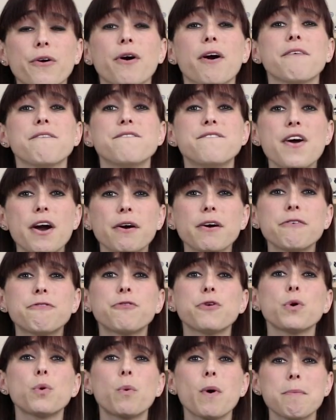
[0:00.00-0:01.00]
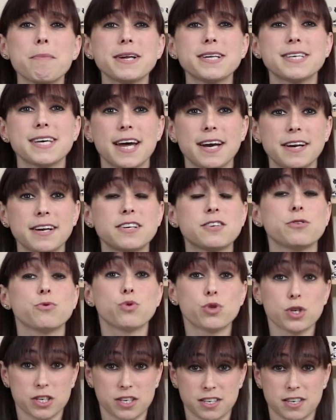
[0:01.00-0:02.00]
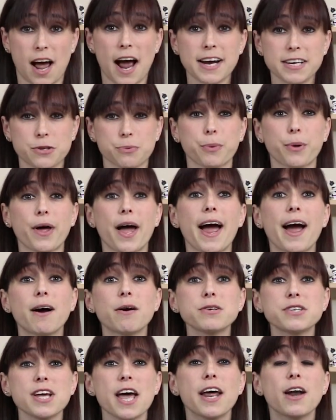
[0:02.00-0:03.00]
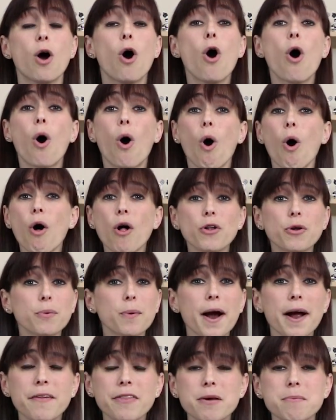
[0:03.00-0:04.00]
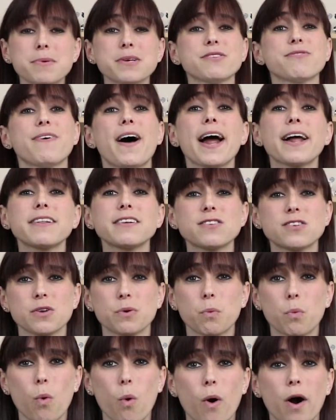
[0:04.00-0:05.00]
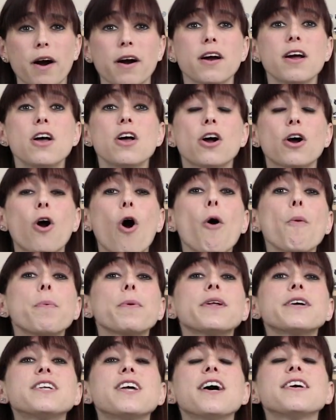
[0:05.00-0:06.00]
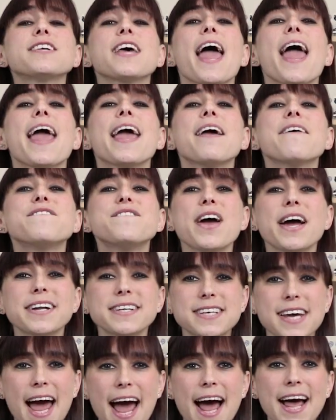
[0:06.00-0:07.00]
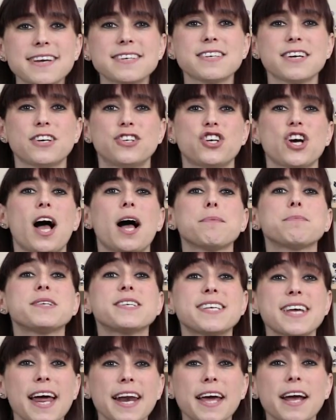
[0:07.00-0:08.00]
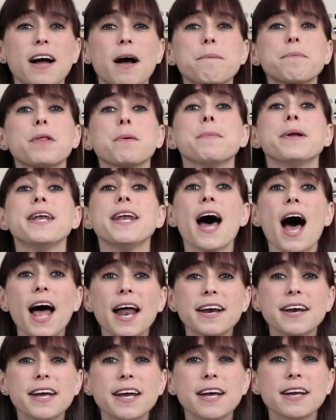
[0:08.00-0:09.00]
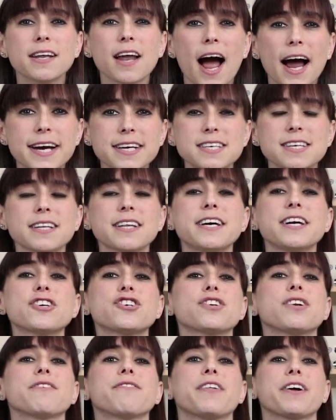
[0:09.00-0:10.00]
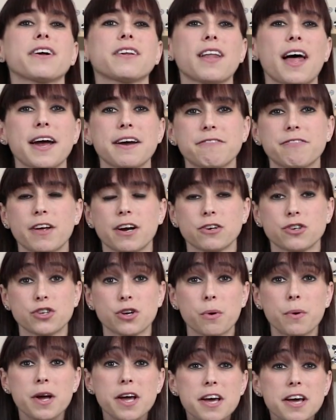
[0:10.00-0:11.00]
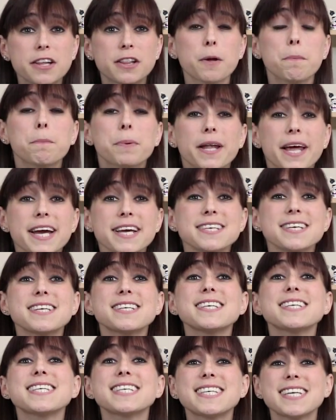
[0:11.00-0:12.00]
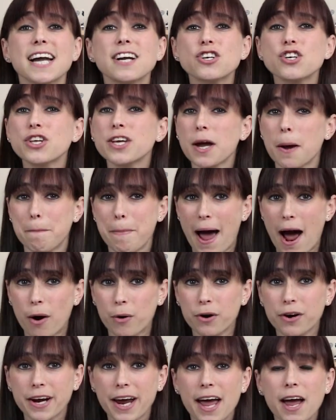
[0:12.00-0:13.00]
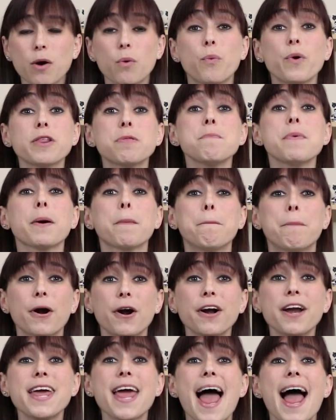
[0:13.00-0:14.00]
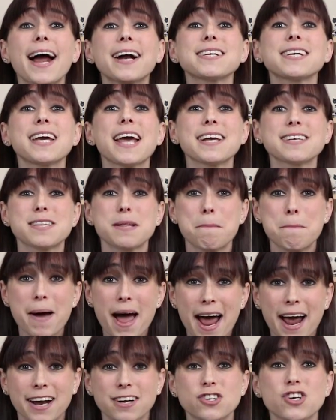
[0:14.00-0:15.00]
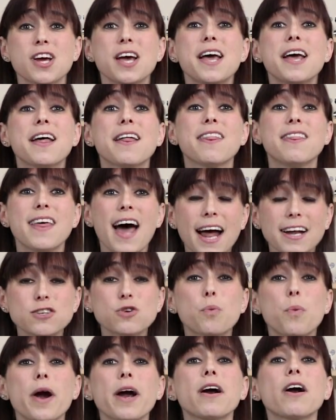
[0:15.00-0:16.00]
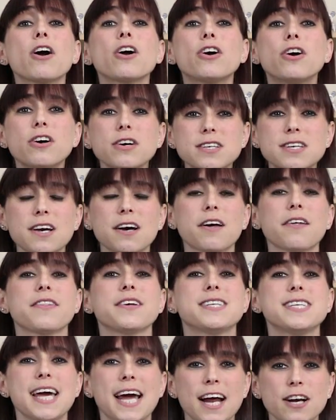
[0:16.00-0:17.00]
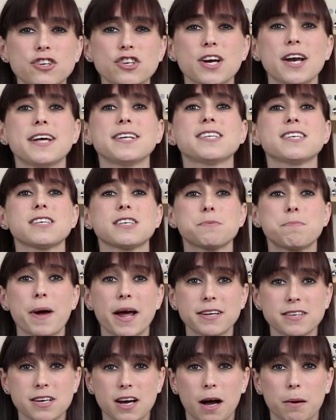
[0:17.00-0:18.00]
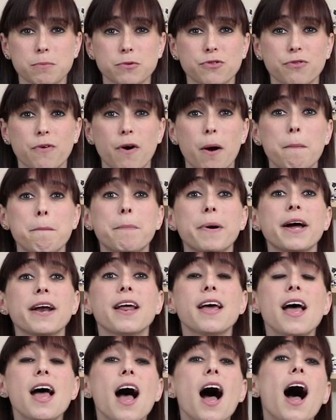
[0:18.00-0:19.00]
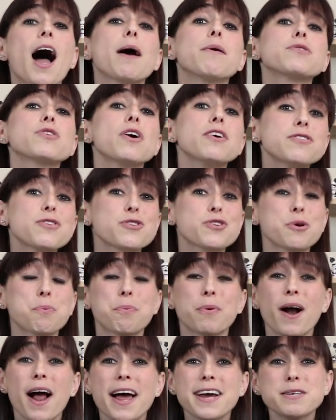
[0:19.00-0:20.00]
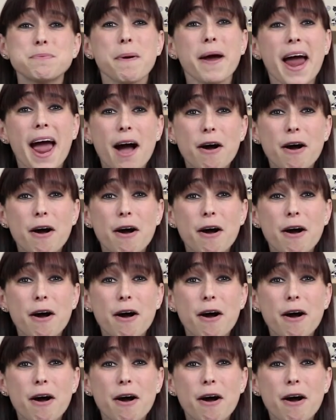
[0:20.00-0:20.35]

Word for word: there are very few women tending to the sizable house, and all around them is violence and war. Coppola does a fantastic job setting up the monotony and isolation of their life there. So the place is essentially a powder keg with McBurney acting as the match. That's where a good deal of the tension and suspense comes from. But I was also surprised by